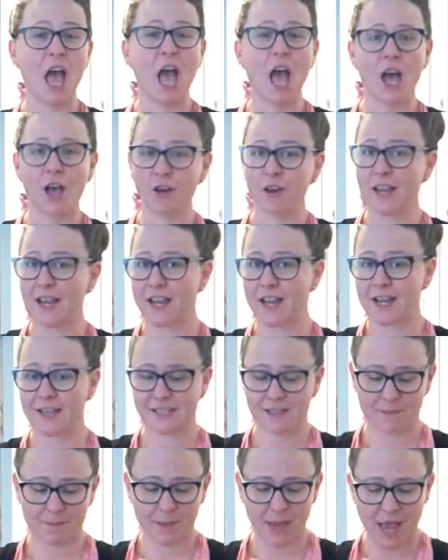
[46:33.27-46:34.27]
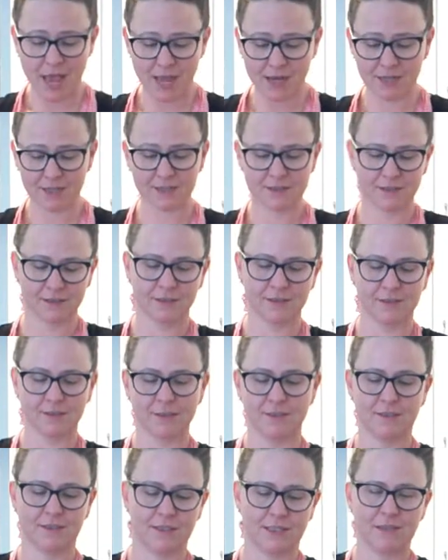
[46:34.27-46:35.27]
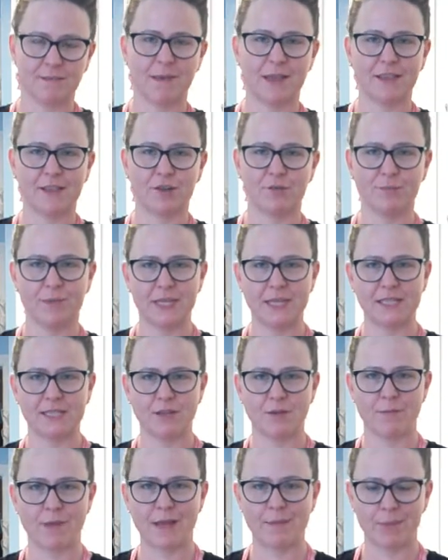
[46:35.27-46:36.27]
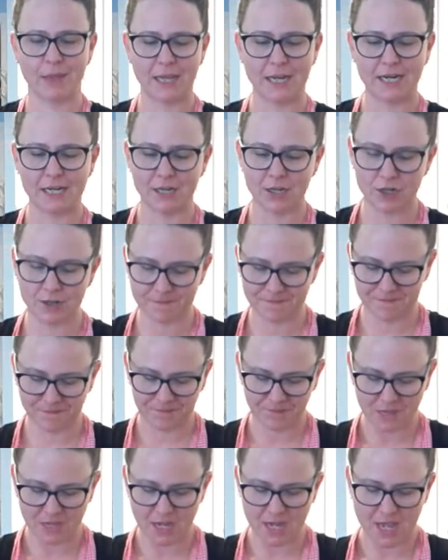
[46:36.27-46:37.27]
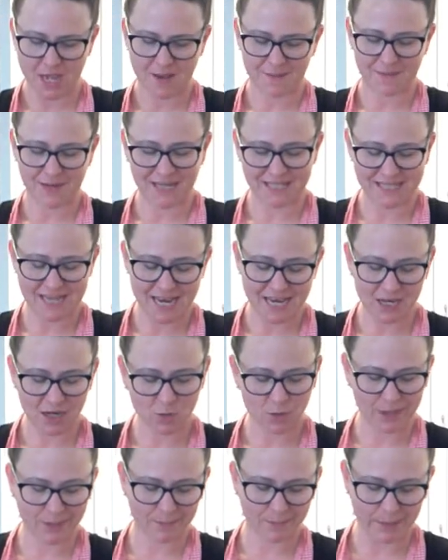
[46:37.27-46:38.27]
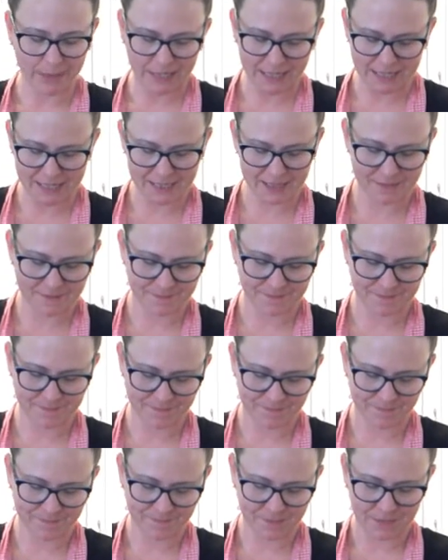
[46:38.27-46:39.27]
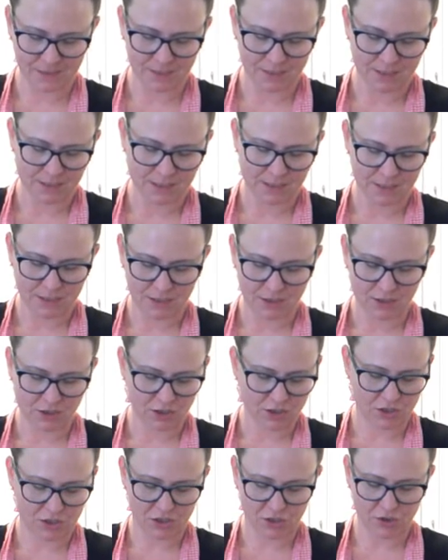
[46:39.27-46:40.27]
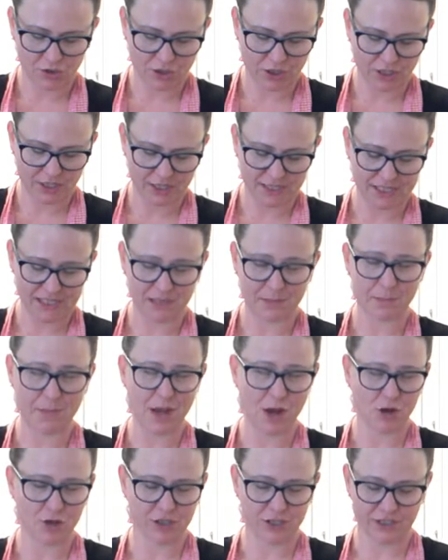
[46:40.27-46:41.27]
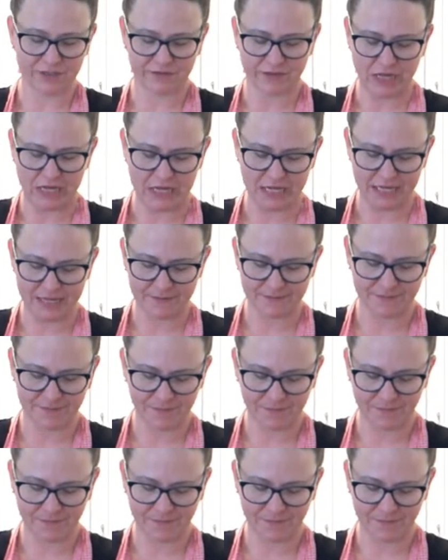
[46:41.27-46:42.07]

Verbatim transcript: Okay guys, I'm back. See my little piece on my plate here? I'm going to take a quick bite. Looks so good. It smells divine.